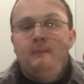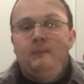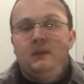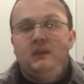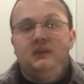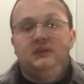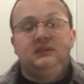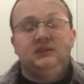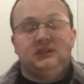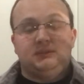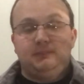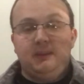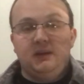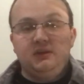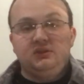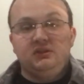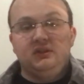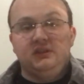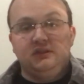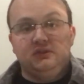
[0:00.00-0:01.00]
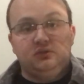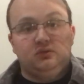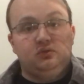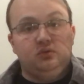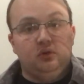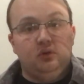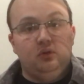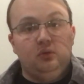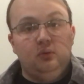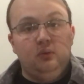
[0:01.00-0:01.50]
And this especially is
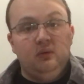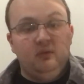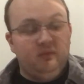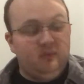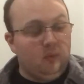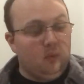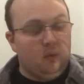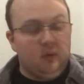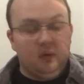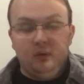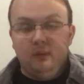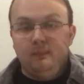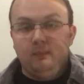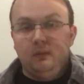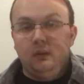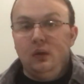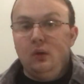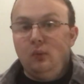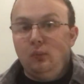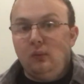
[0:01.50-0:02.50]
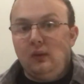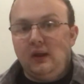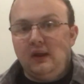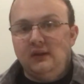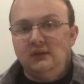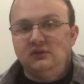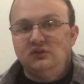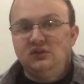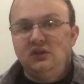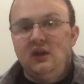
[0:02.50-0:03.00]
true for low
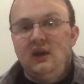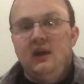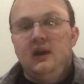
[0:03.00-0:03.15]
range,